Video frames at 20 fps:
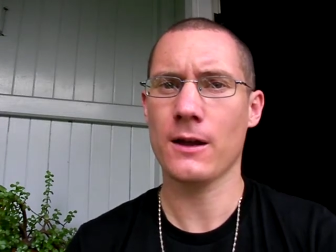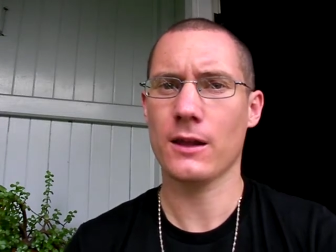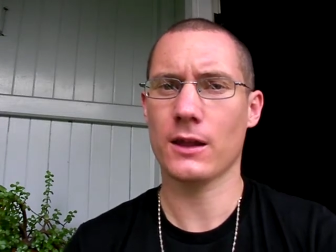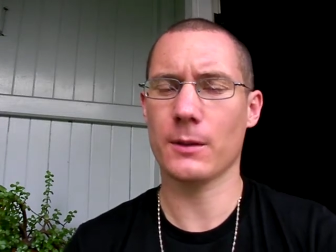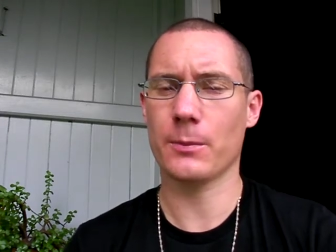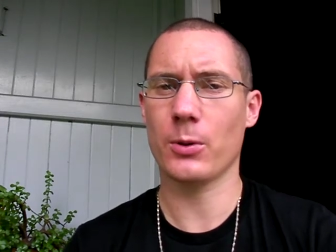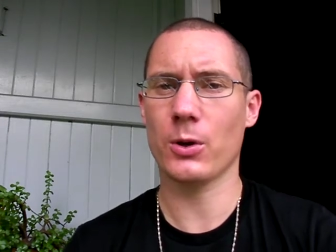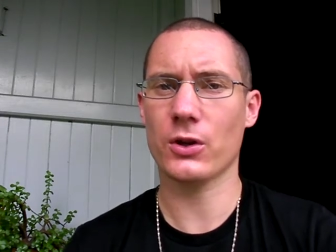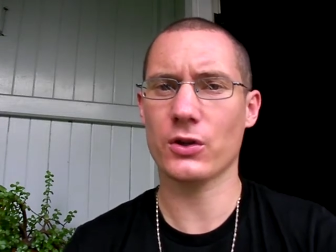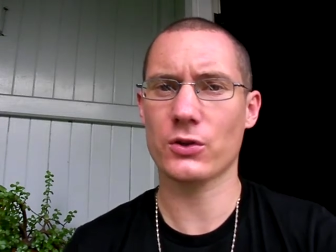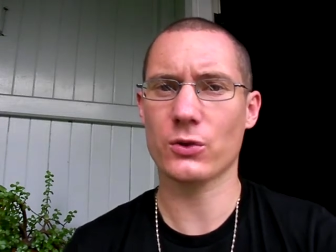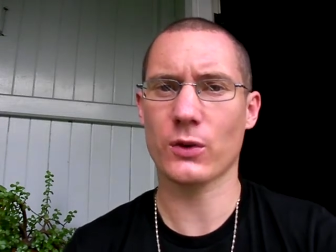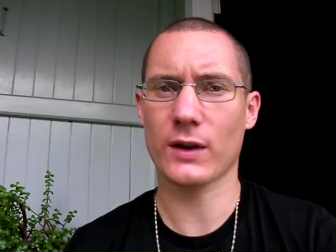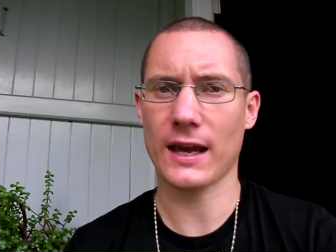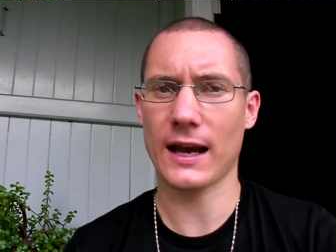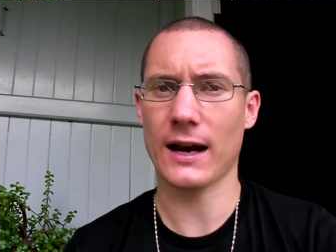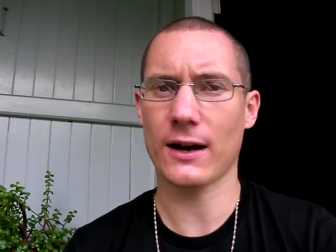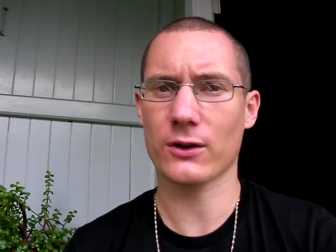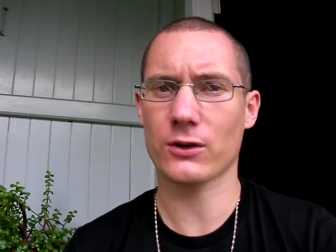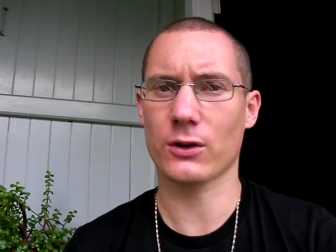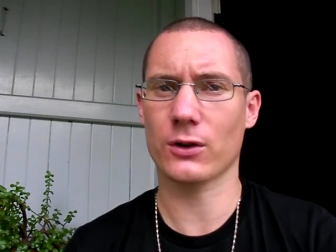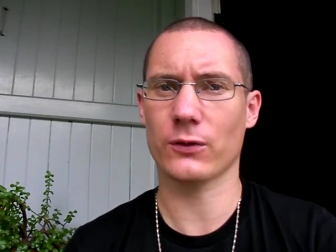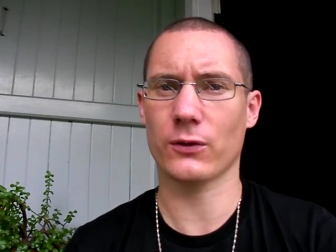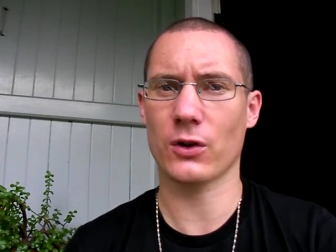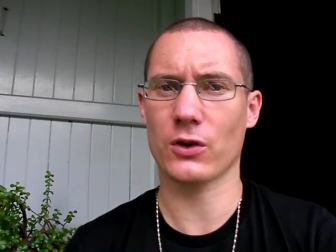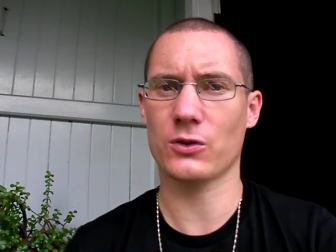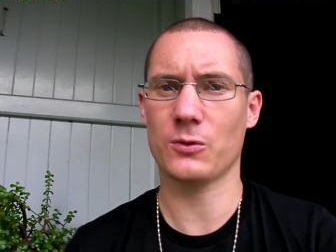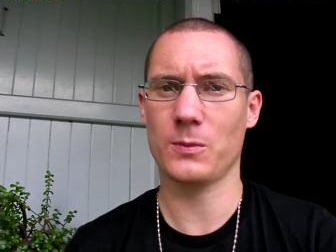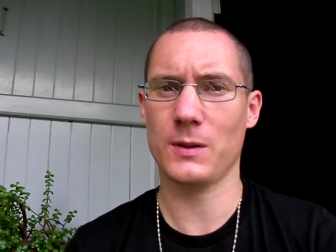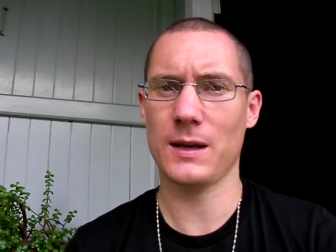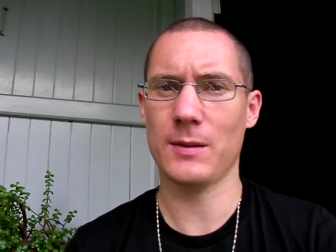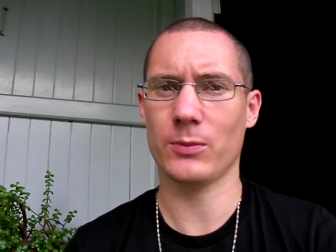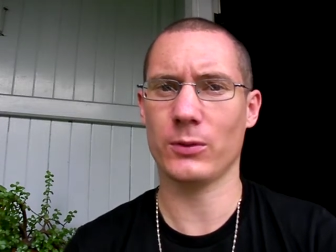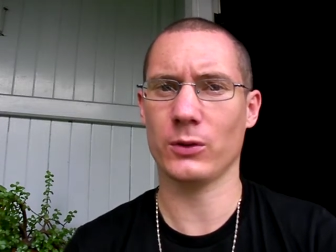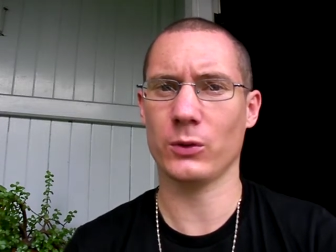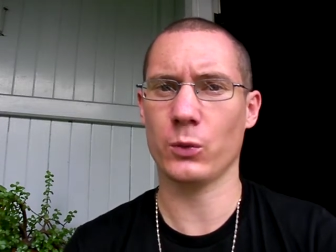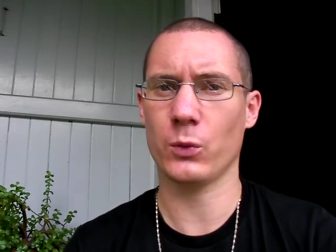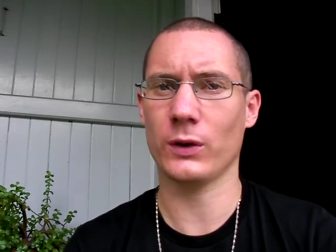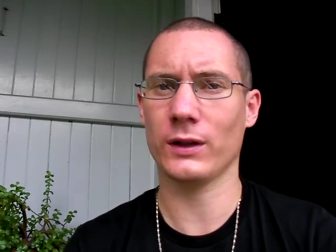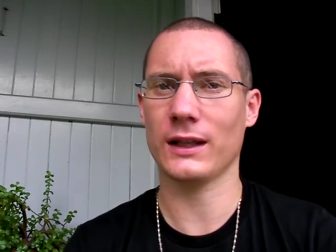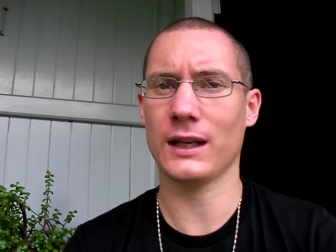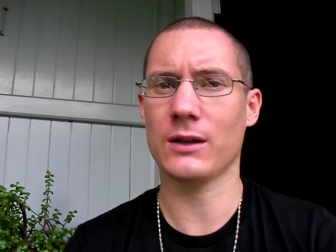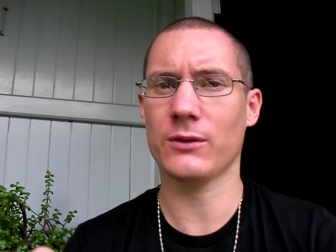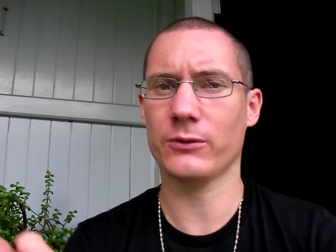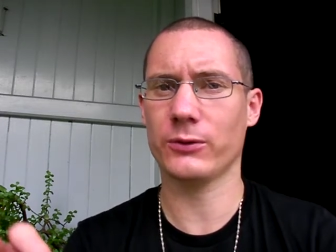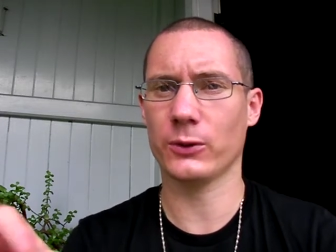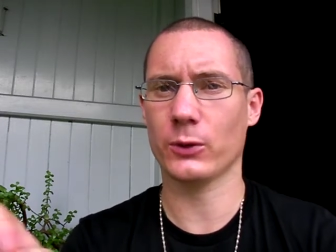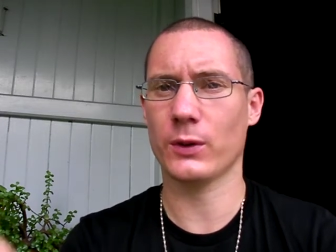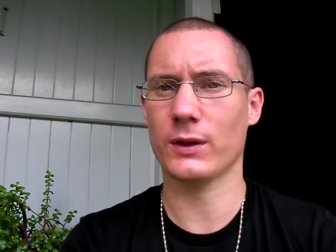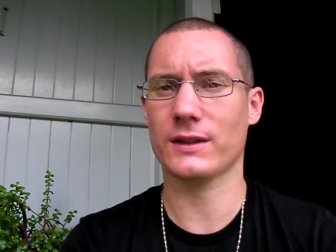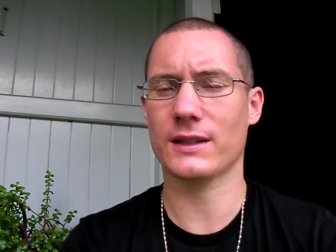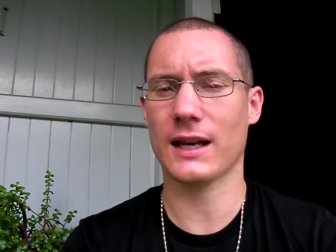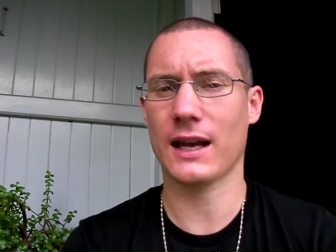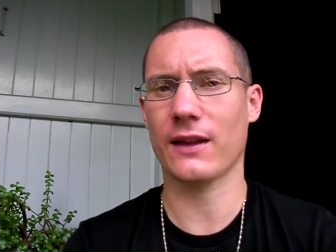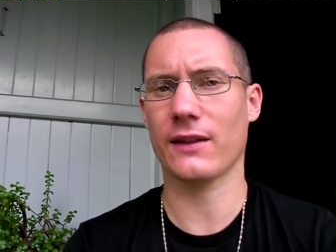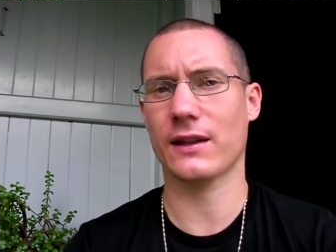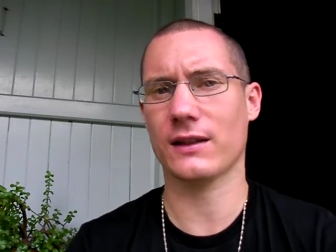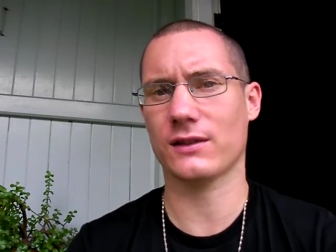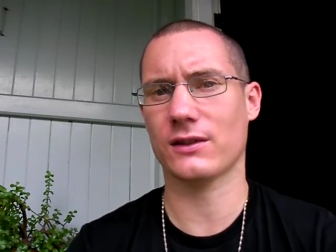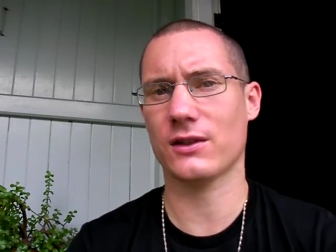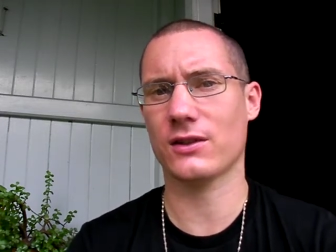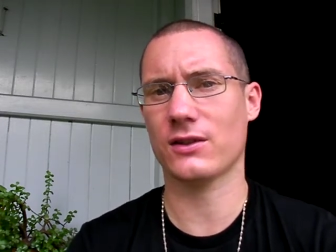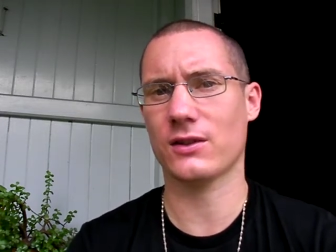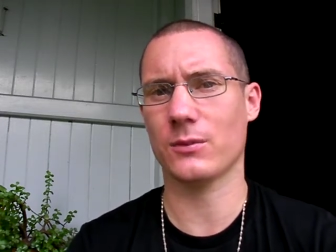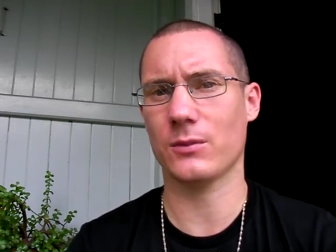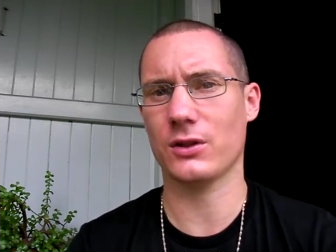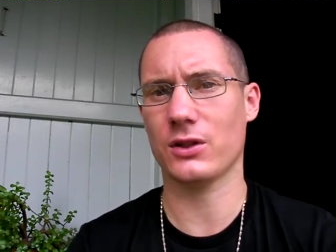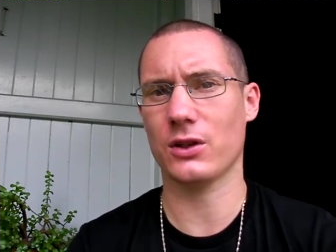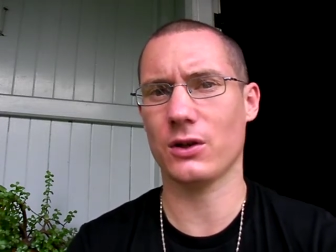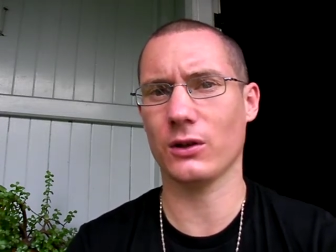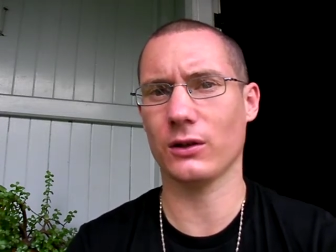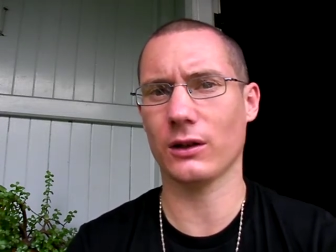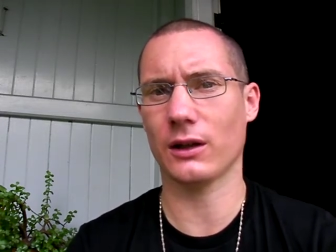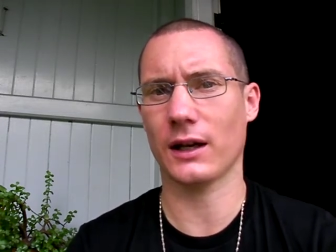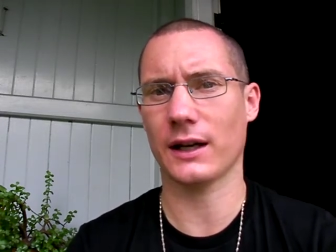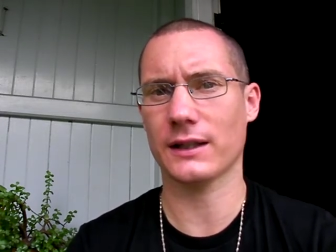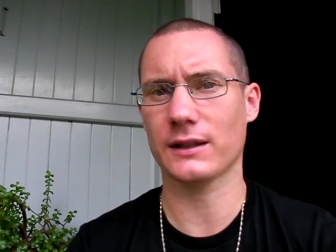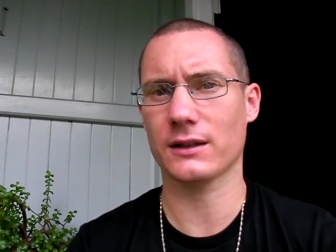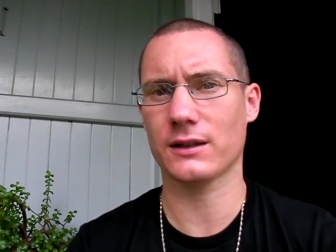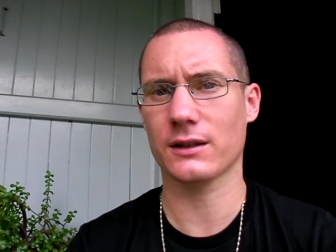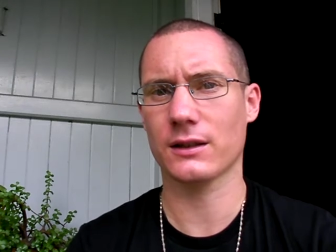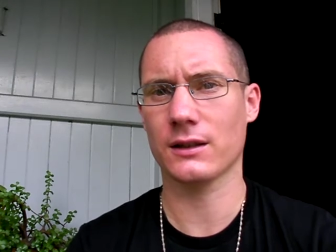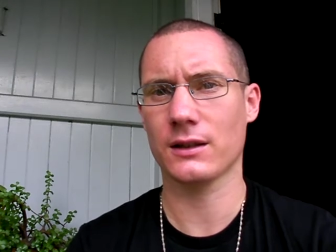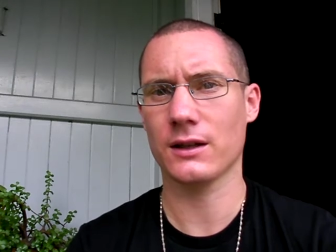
The personal character of those people will influence how that system is utilized.